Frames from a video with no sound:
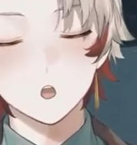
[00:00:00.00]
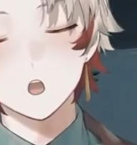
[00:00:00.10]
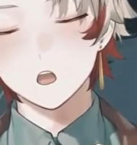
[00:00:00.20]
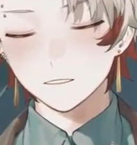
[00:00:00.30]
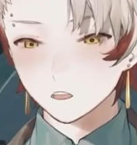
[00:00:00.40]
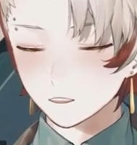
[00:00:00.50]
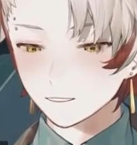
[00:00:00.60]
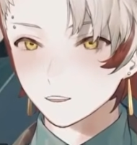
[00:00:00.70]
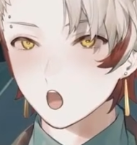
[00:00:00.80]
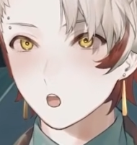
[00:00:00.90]
For
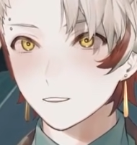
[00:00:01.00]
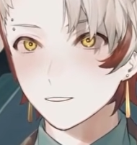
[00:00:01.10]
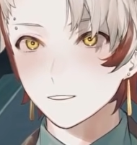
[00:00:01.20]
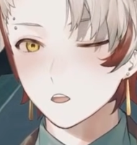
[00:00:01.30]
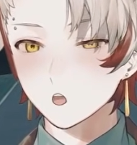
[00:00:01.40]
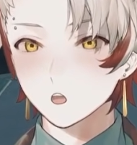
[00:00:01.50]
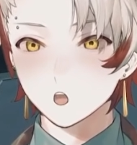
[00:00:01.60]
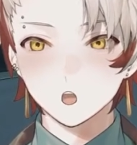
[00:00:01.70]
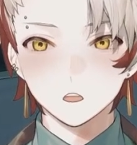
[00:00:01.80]
herself, it's